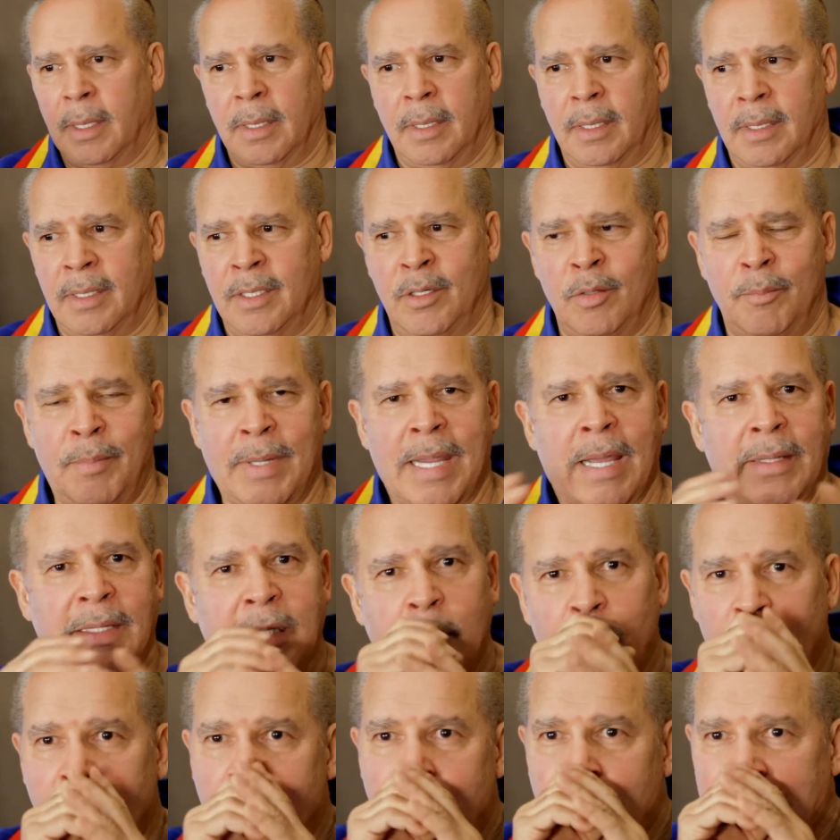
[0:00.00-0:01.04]
you'd be out there
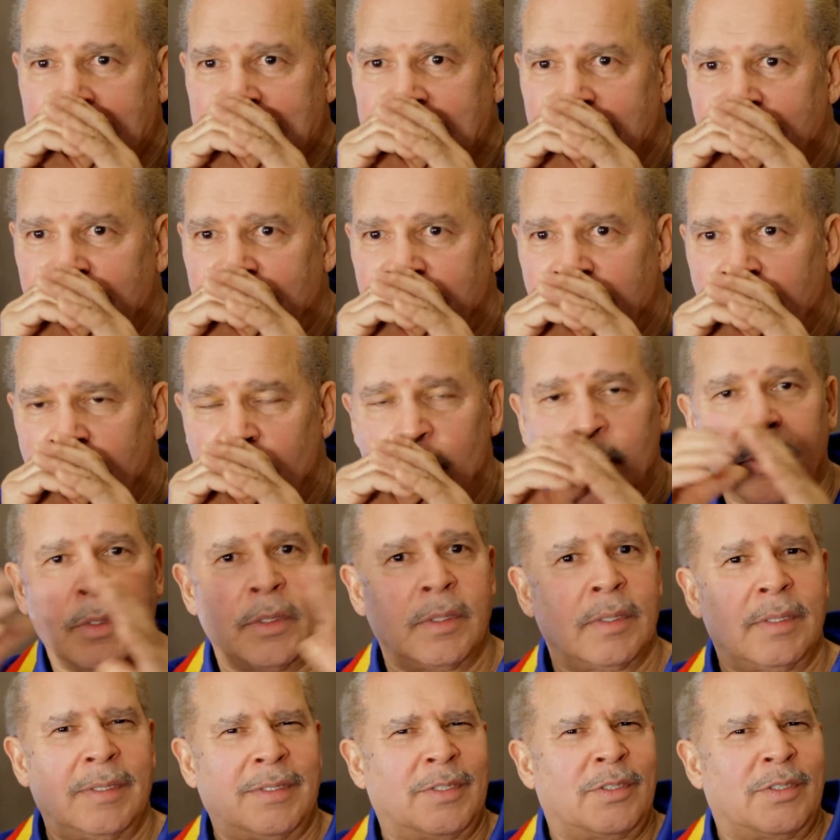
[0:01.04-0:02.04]
with a megaphone